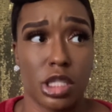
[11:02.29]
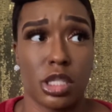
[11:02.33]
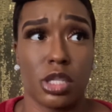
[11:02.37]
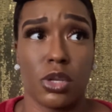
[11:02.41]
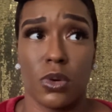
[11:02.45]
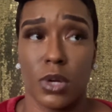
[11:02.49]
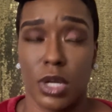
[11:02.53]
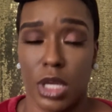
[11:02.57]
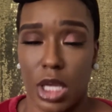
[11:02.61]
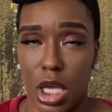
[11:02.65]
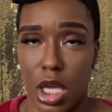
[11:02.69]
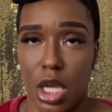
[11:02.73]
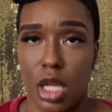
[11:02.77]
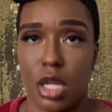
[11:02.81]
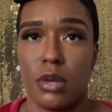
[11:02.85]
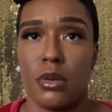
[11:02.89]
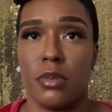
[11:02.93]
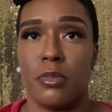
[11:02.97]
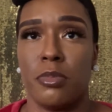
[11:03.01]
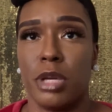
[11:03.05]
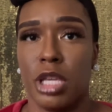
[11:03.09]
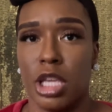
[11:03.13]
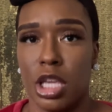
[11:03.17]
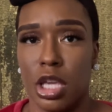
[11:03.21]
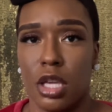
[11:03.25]
So again,
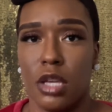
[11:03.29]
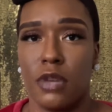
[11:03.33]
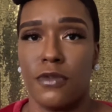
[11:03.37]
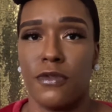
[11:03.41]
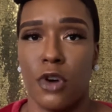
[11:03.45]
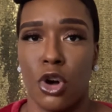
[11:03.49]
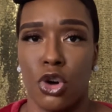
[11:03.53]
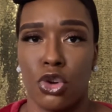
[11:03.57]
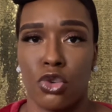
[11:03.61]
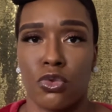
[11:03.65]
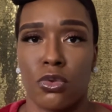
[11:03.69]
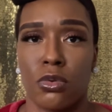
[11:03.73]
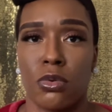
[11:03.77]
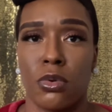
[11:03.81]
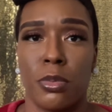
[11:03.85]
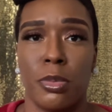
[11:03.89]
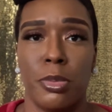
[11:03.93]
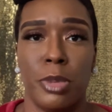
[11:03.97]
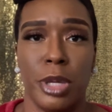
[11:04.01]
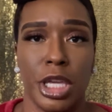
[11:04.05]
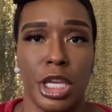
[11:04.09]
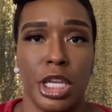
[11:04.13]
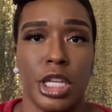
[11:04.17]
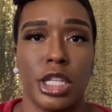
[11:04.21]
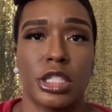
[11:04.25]
being vulnerable,
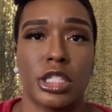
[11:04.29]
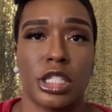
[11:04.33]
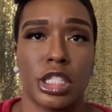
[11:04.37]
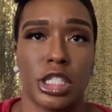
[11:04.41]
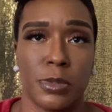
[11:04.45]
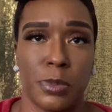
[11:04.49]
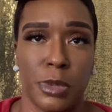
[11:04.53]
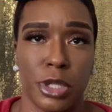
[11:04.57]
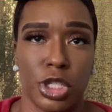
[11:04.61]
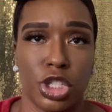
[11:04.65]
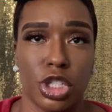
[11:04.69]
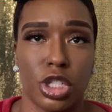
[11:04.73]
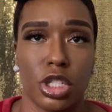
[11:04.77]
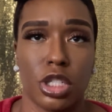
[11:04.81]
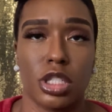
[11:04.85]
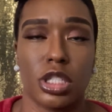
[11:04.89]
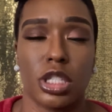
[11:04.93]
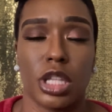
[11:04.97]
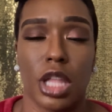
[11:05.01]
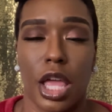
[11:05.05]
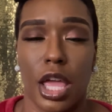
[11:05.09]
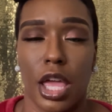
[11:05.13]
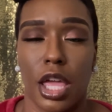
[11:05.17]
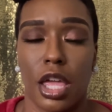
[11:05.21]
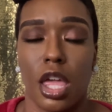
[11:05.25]
being suspicious,
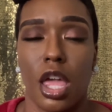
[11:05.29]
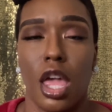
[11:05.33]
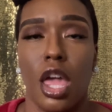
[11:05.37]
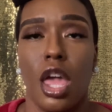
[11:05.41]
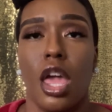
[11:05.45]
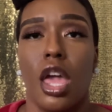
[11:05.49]
like